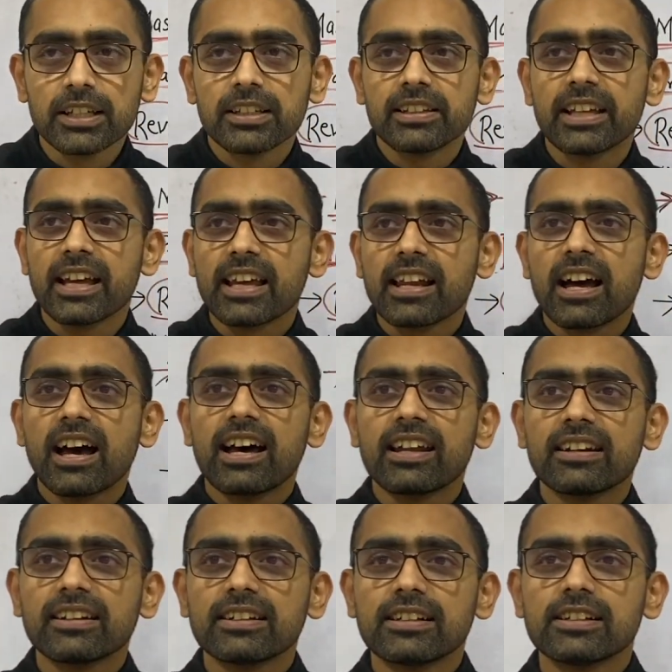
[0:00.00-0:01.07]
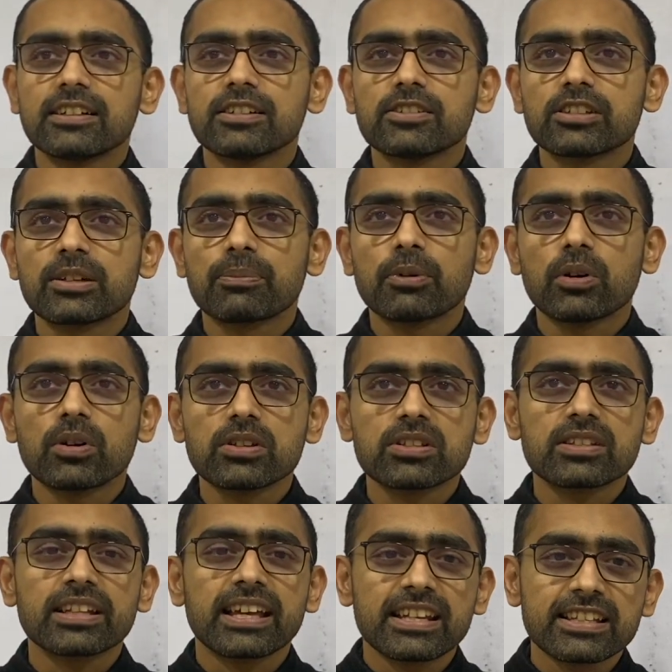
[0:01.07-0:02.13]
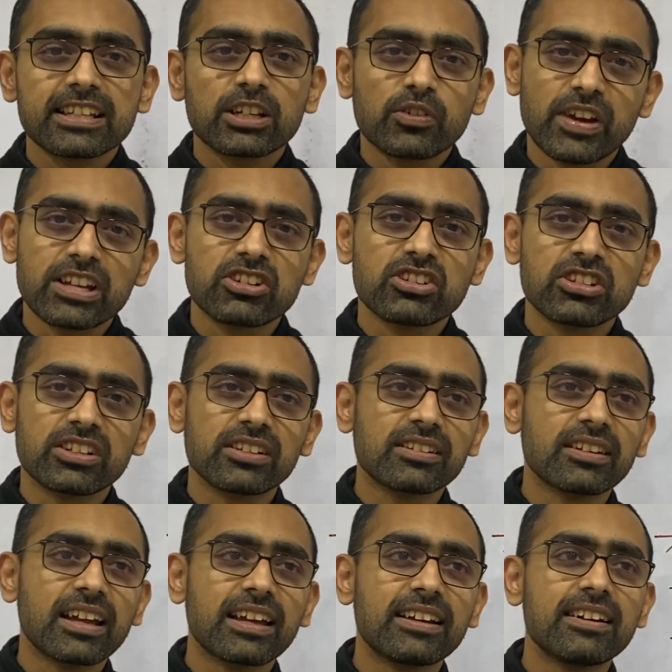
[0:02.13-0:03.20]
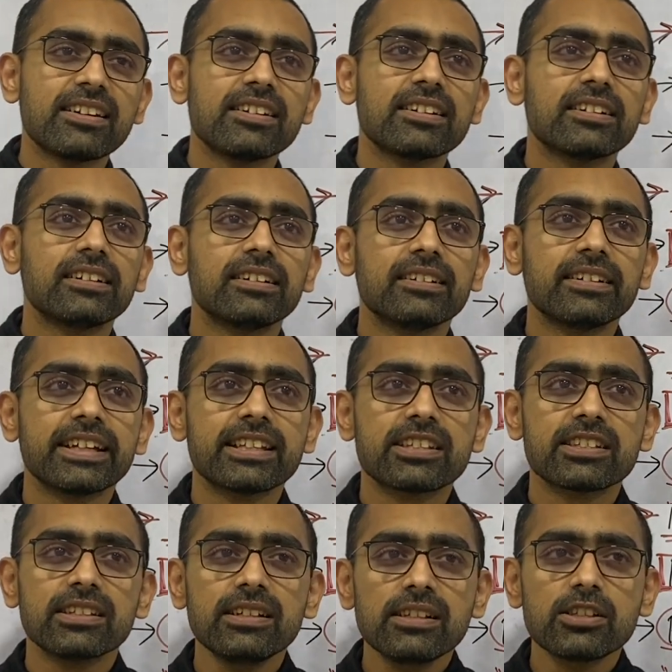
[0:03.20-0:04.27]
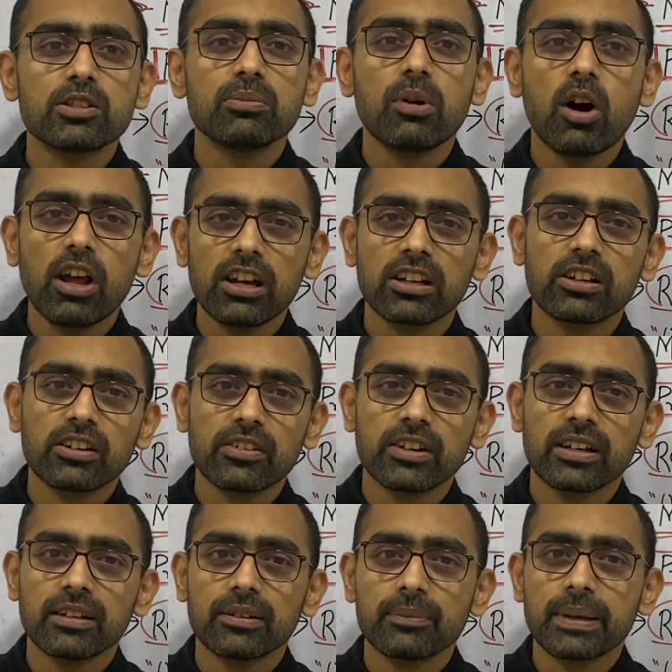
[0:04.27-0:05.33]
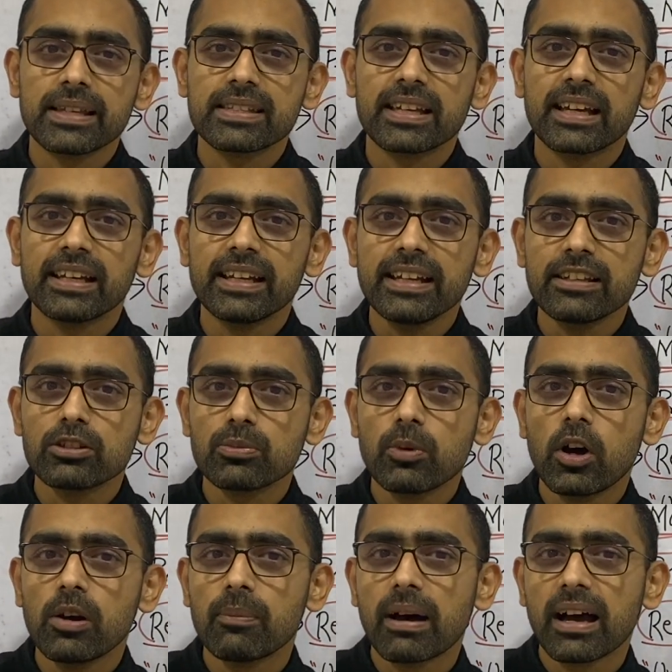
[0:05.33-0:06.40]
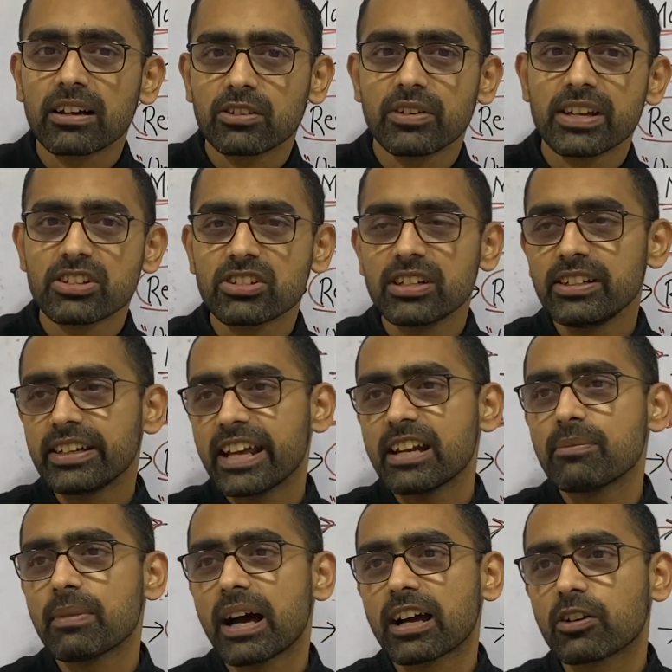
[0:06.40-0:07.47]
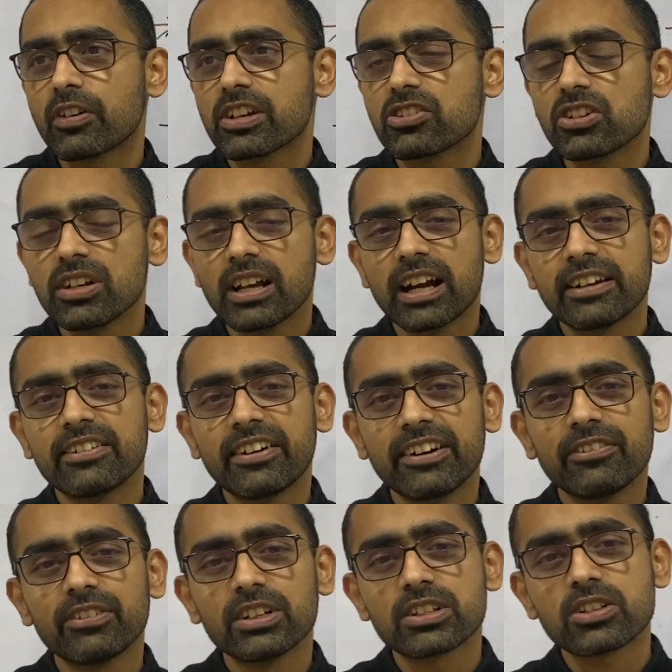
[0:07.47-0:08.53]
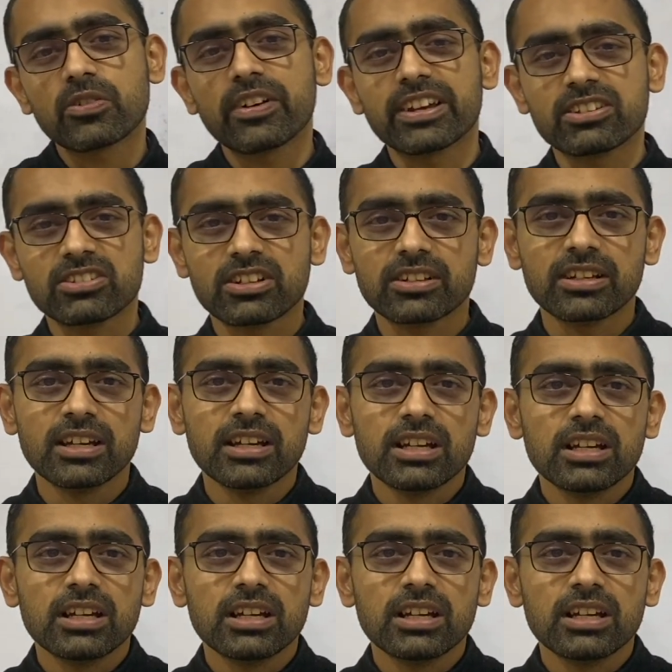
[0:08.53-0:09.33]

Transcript: There are, suppose there is a question, and it's a small, basically small mark question, 10 mark question, 100 words question.